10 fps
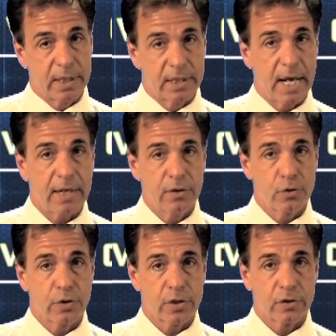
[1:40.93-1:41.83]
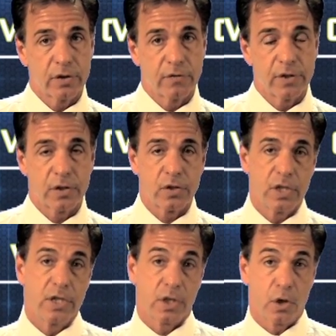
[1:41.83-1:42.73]
detect nutritional
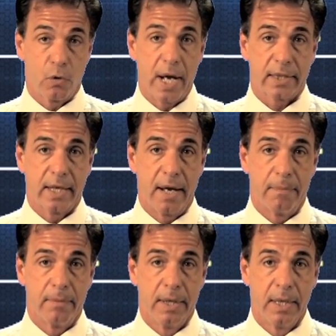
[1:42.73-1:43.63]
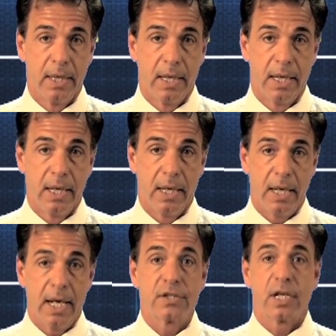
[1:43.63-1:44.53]
deficiencies and correct them,
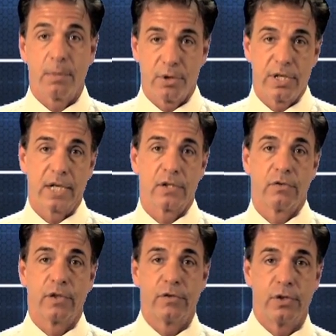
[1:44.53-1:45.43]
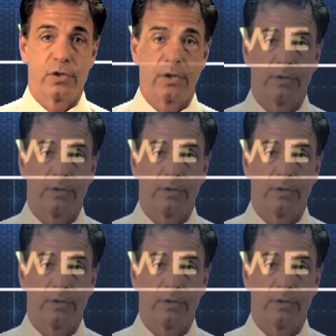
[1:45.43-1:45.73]
it's going to protect you for the future.